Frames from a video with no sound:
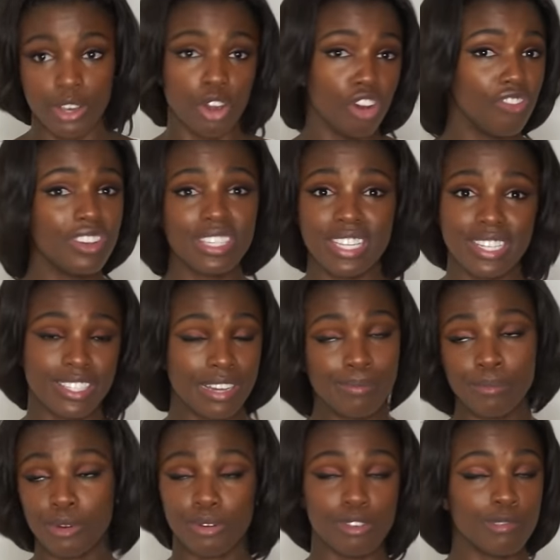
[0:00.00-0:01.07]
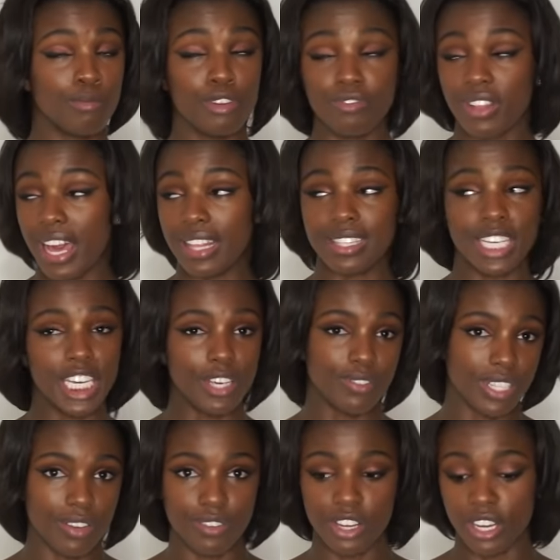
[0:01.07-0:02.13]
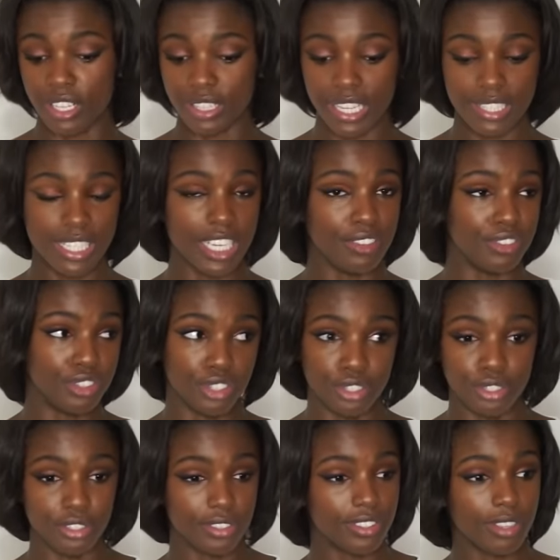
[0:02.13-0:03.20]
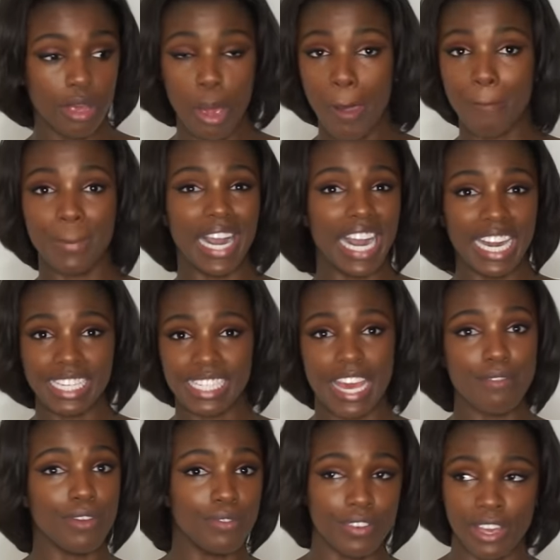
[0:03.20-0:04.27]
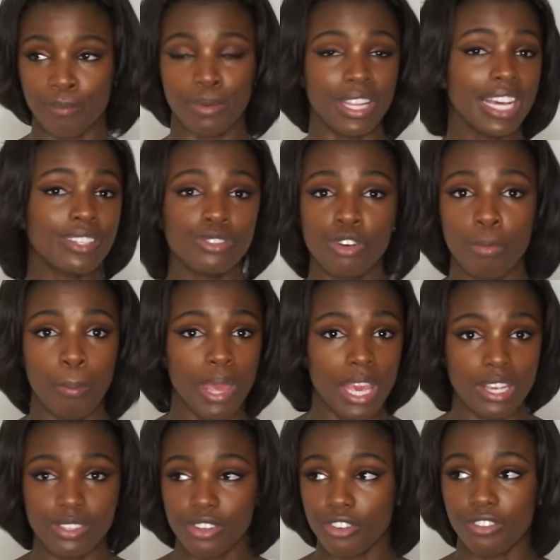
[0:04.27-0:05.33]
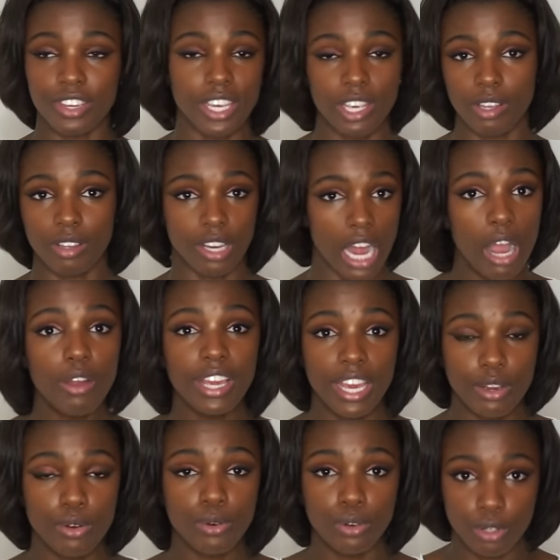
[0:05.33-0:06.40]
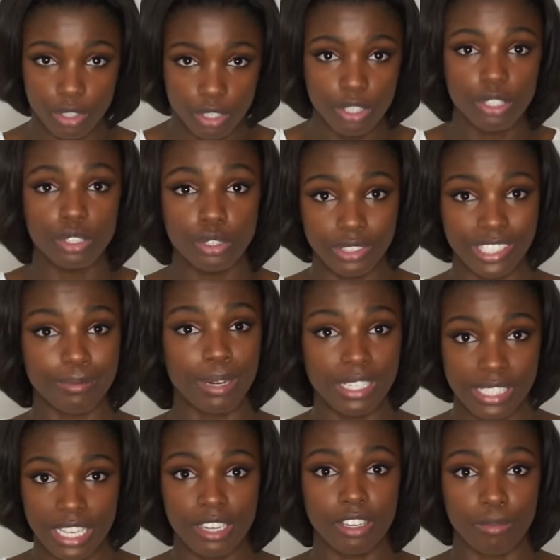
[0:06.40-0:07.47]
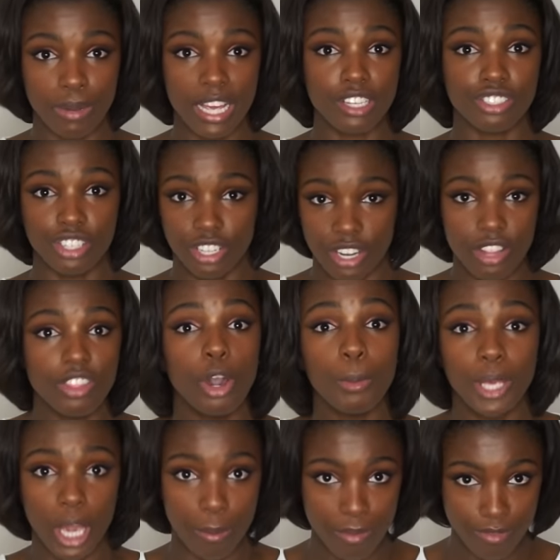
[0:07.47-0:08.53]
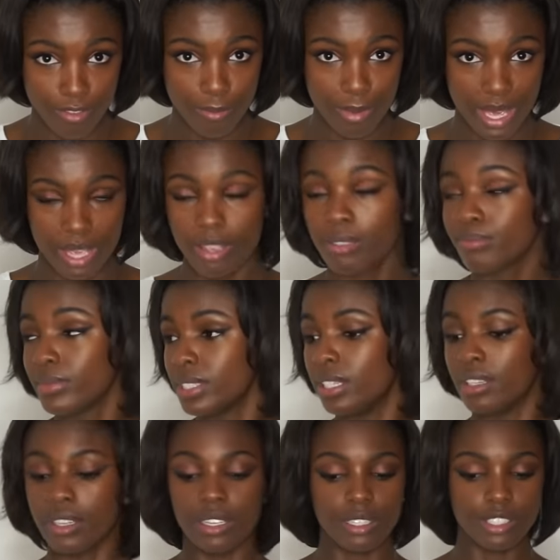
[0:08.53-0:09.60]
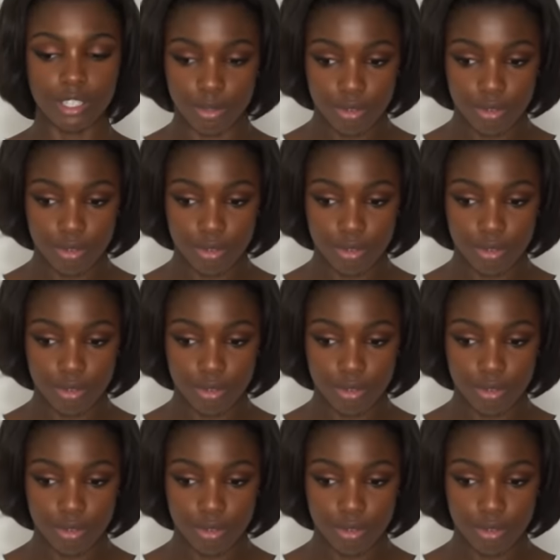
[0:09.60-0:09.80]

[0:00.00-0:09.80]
Obviously, some models move like thieves, I've heard. They thief shoes, bags, everything. But that's not me, sorry. I'll get caught. You see my skin complexion, they'll be coming for me. So